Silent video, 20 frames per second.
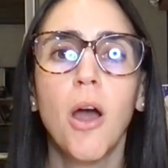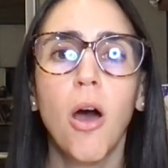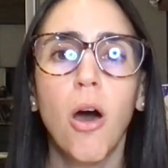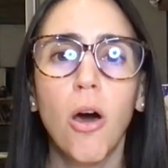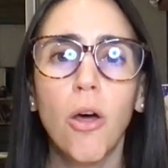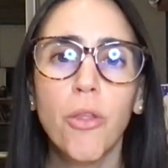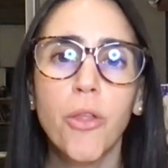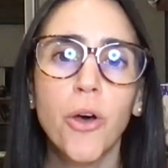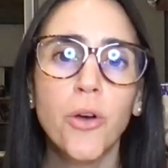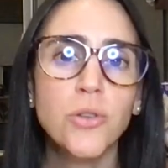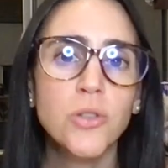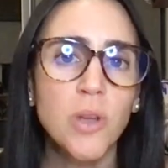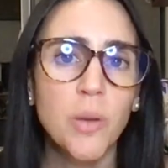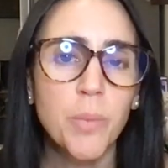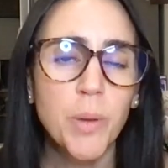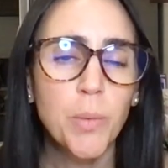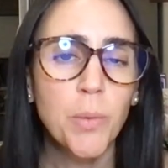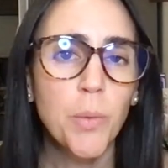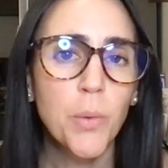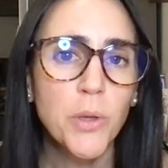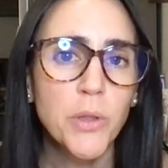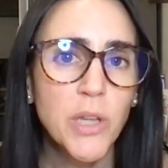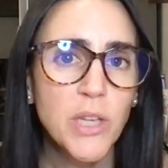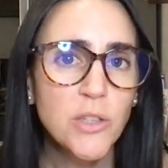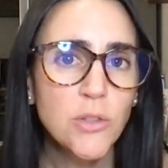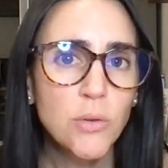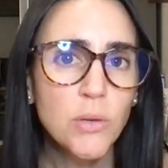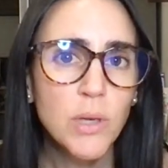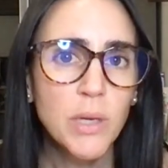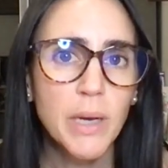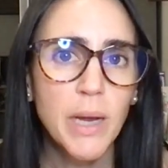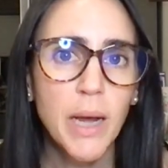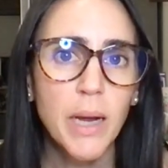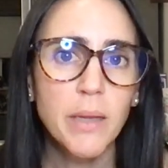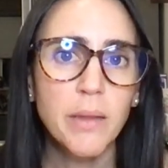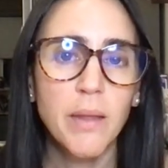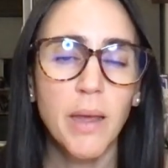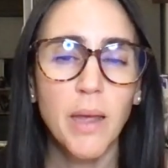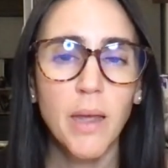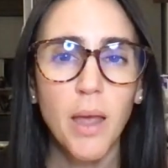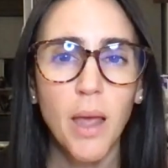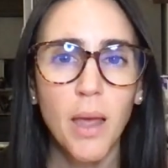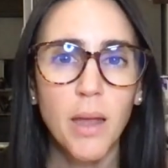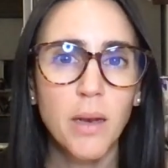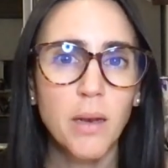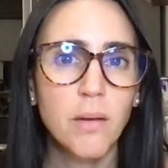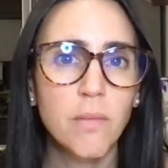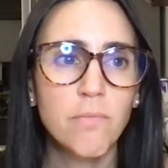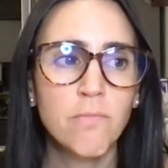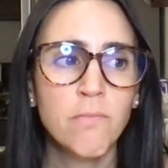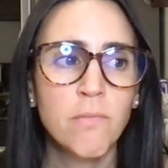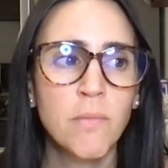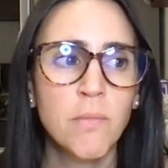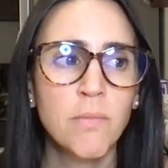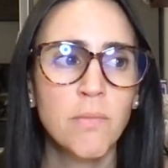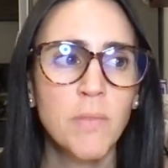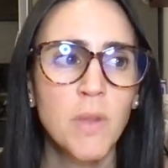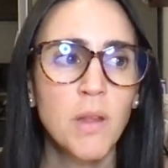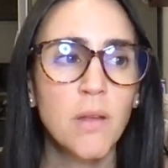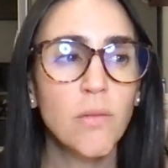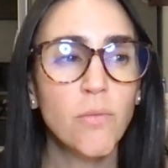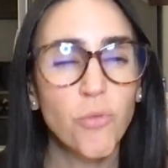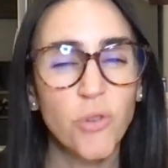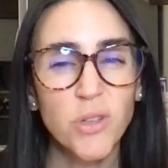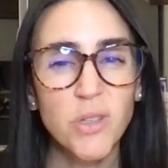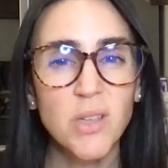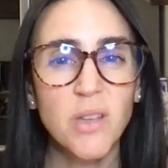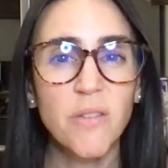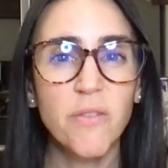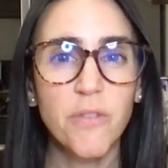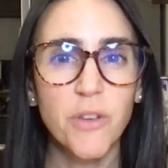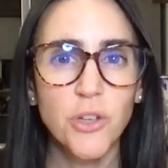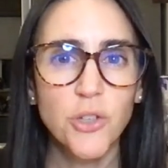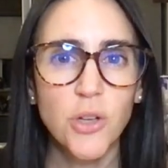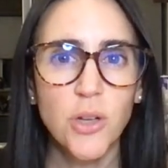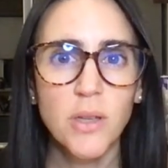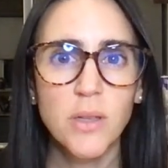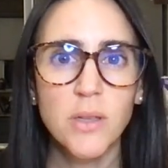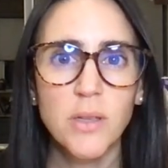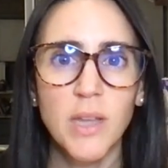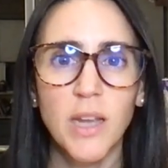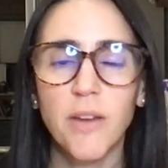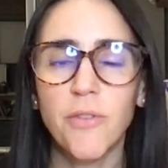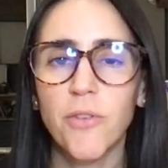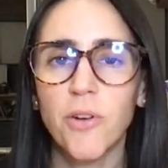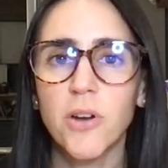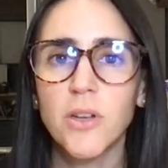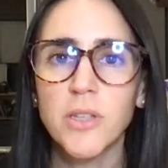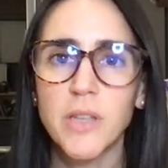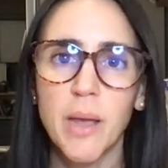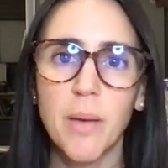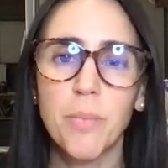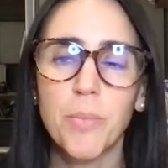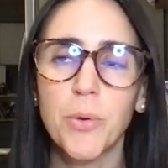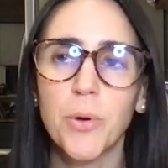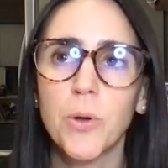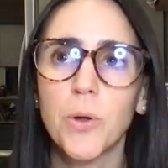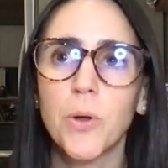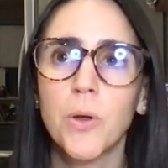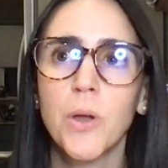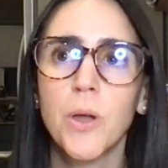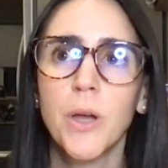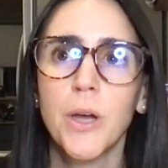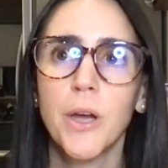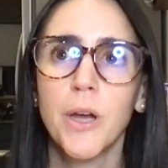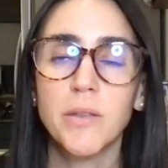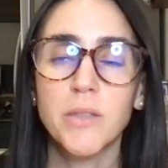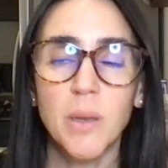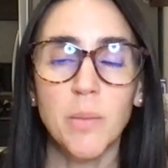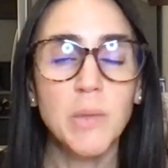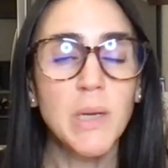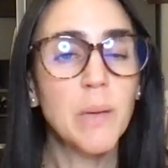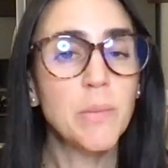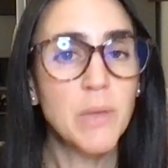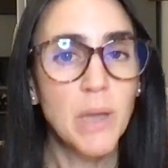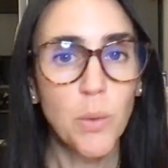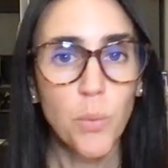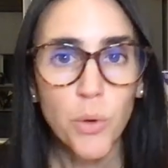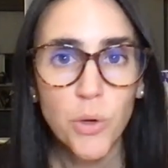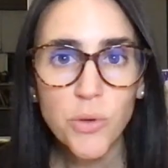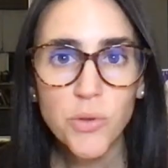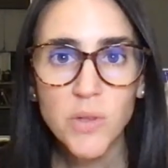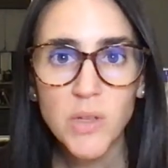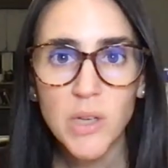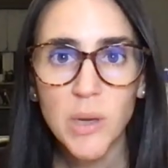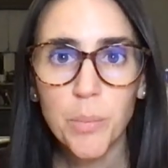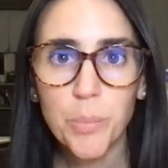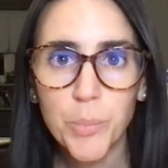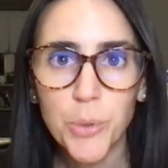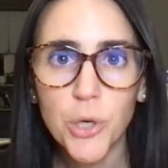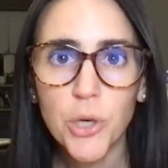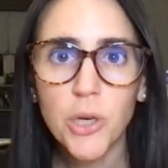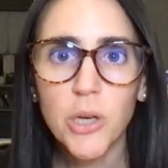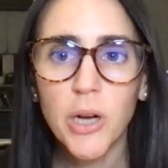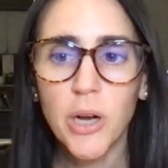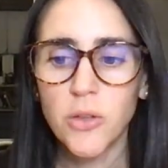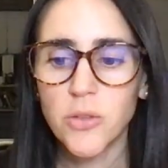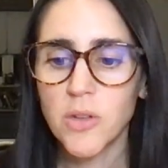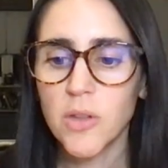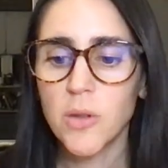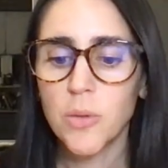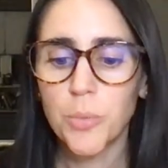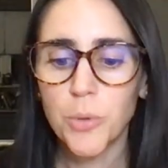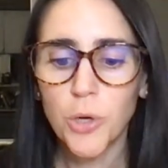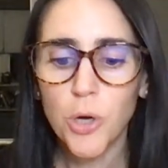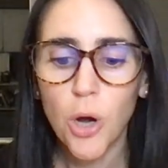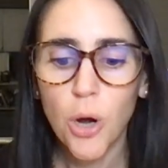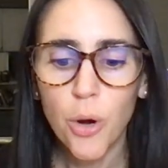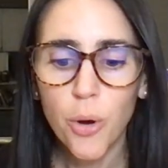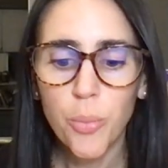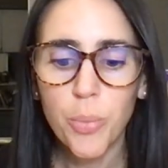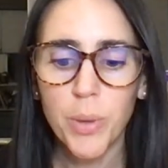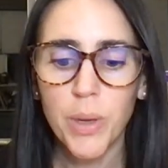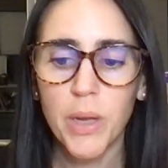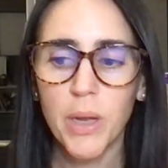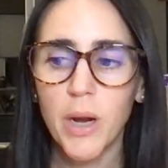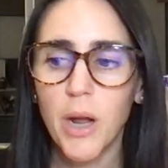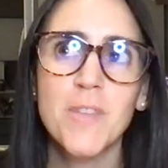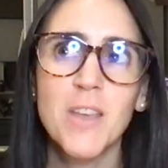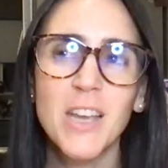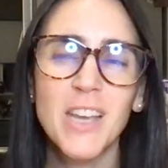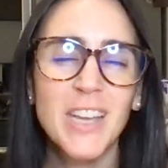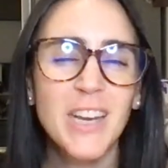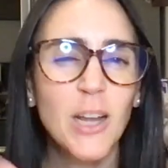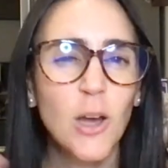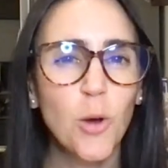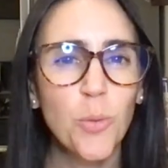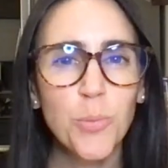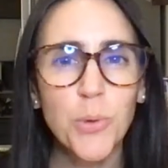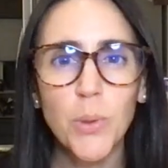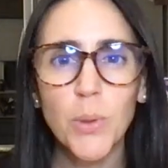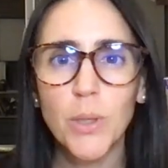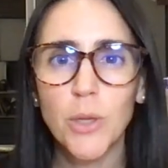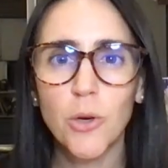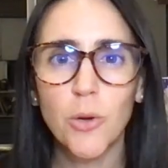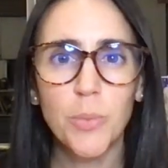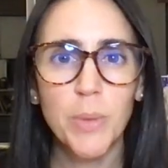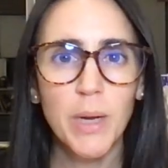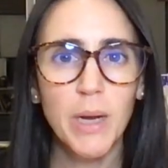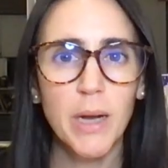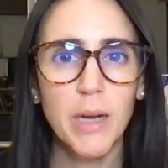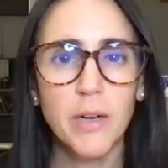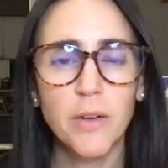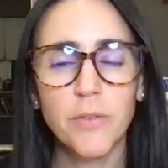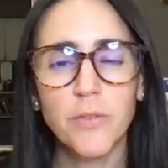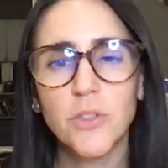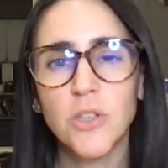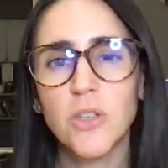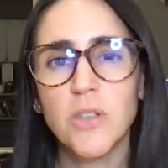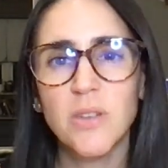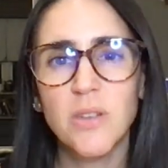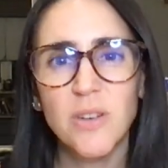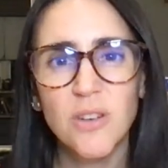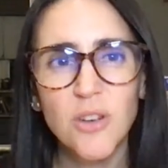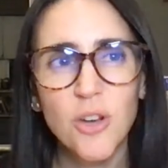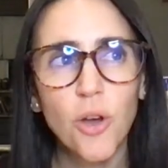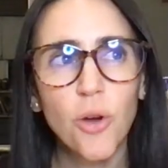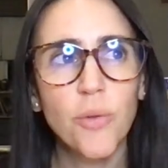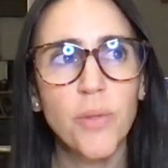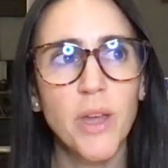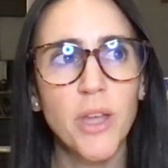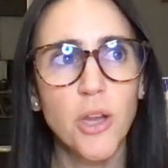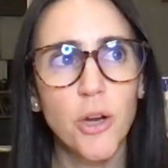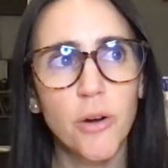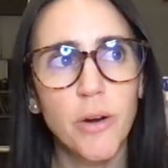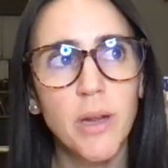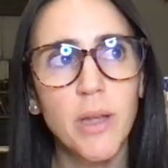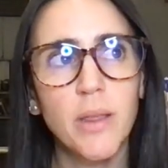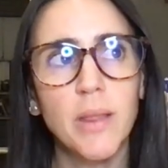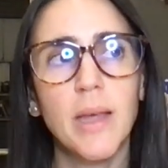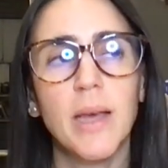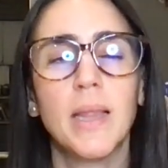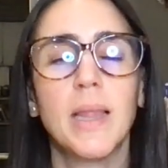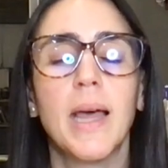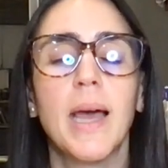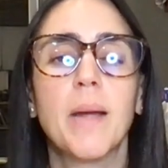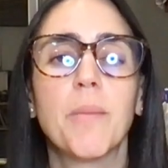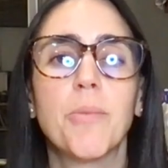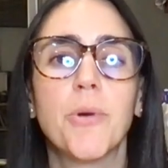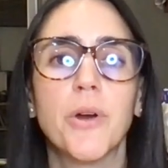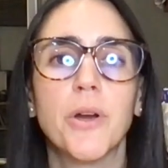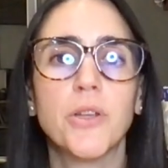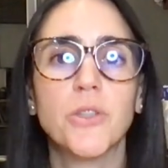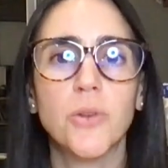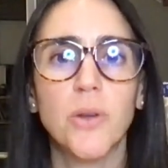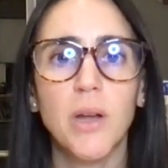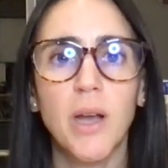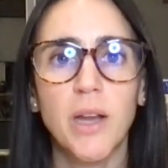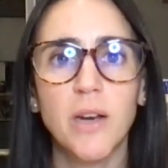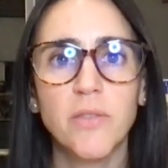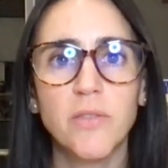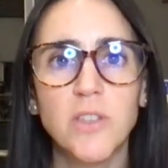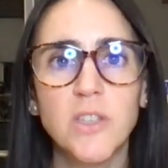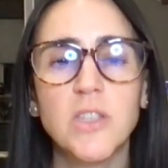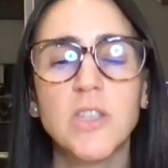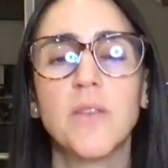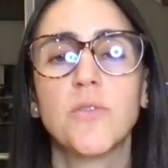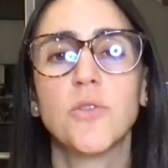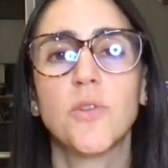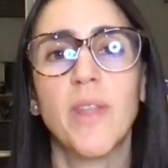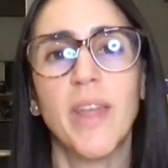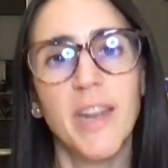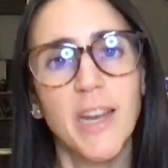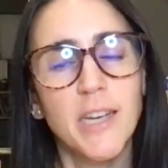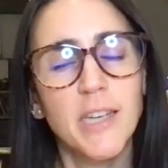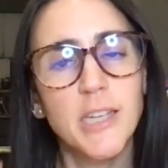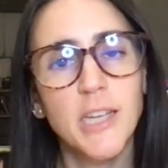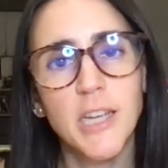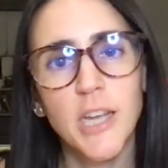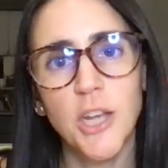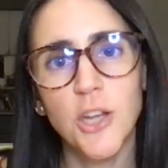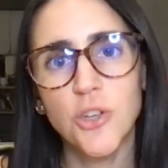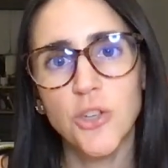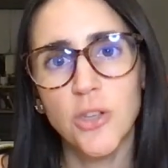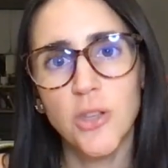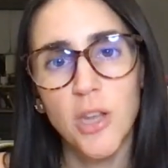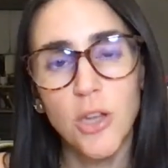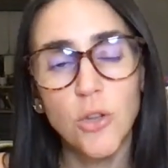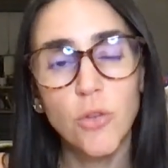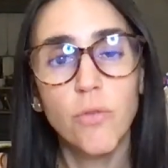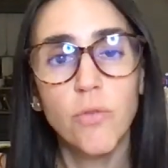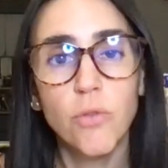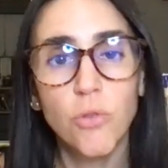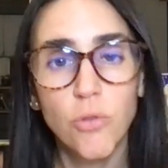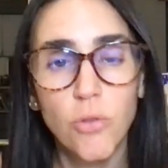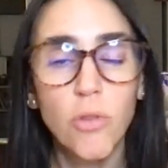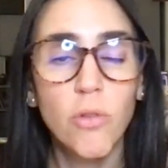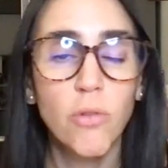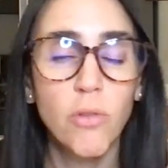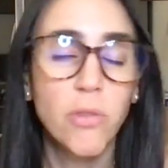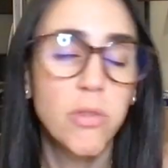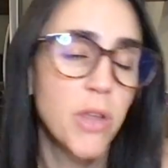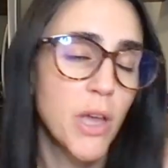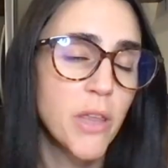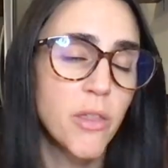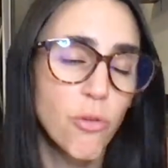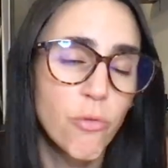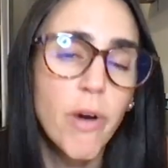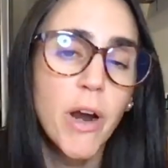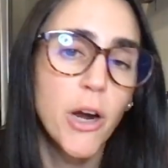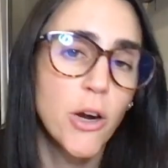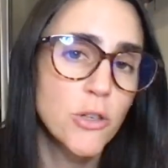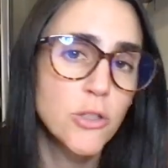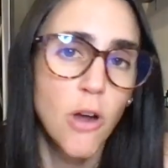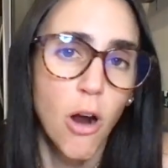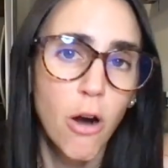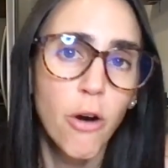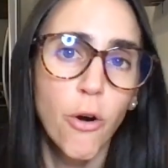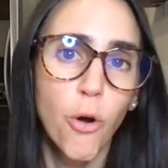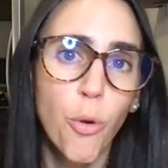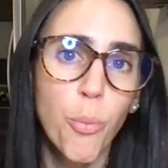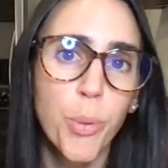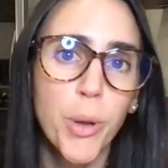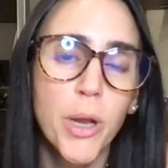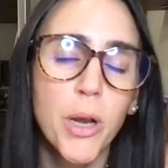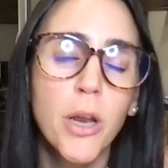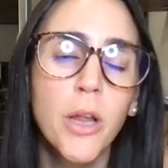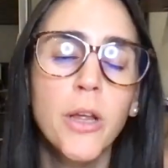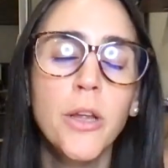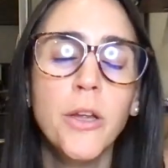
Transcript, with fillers: Although some people, when they do connect, they can receive visions. Like, for example, sometimes I will see a book, I'll see the book open. It can help you a little bit, kind of just know that you're in that library. So it kind of just gives you that indication that you've, the, like, the records are open